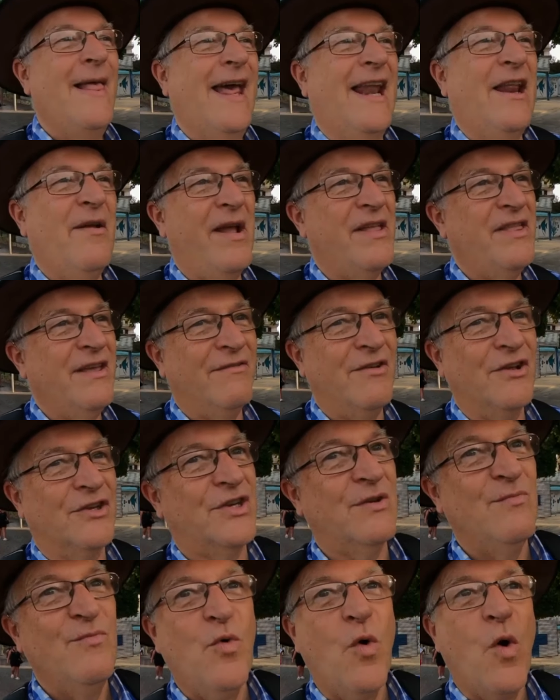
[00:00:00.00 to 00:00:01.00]
Anyway, they've got
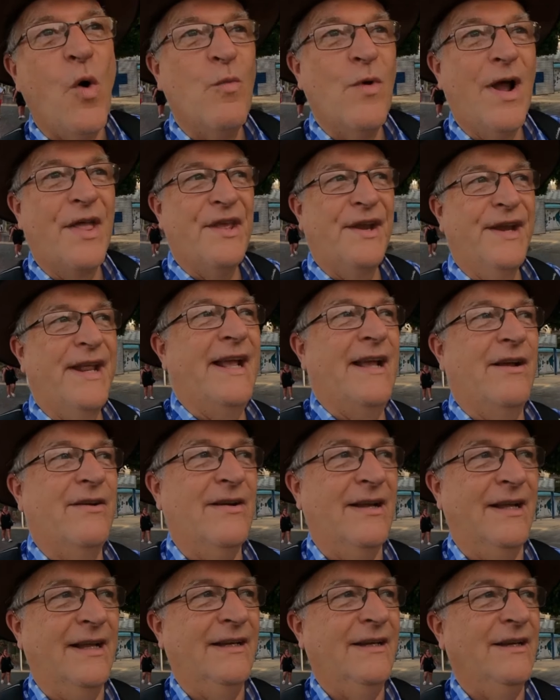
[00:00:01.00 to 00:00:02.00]
some warm weather
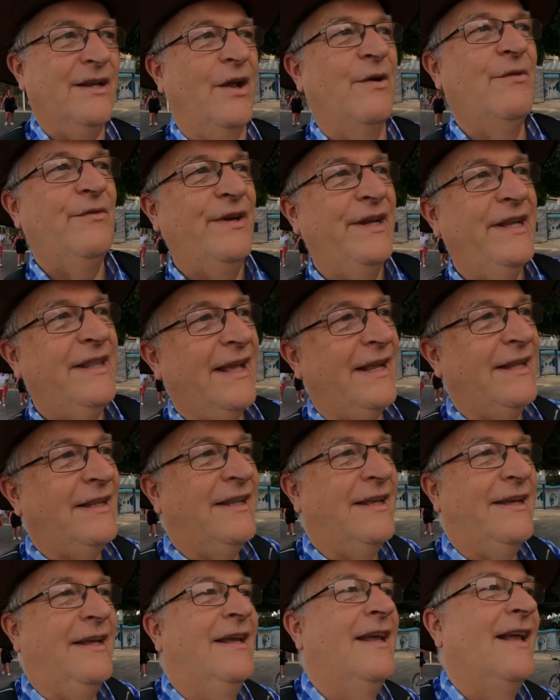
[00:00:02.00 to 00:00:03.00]
now, and hopefully
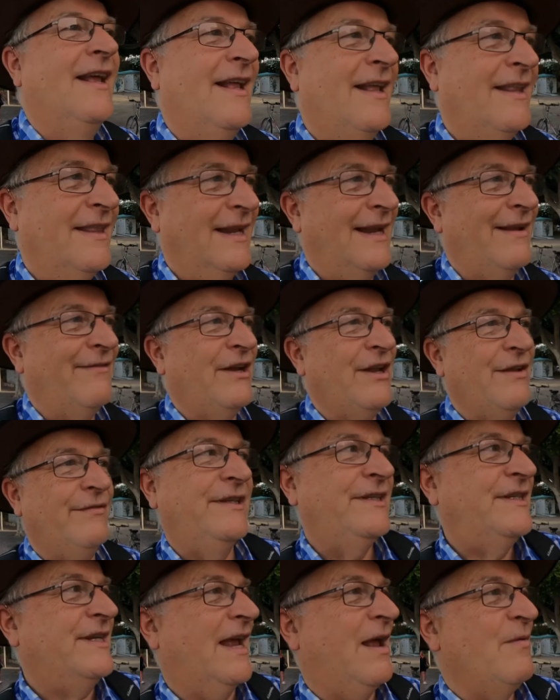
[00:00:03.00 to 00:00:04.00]
they'll have a
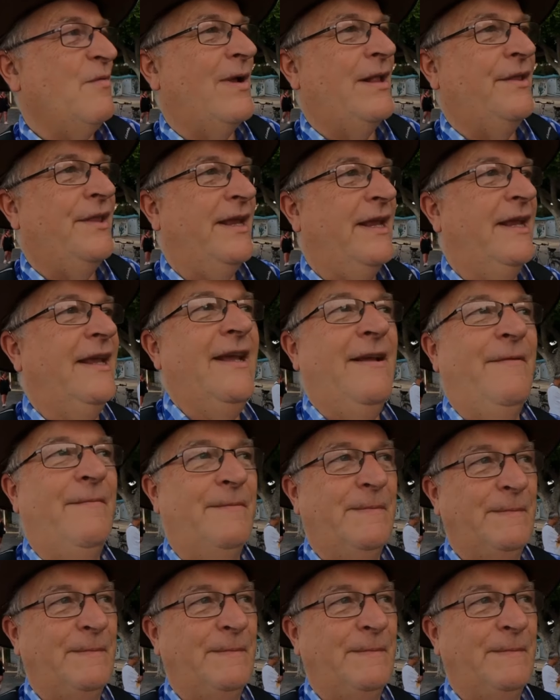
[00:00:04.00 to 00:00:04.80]
lovely time while they're here.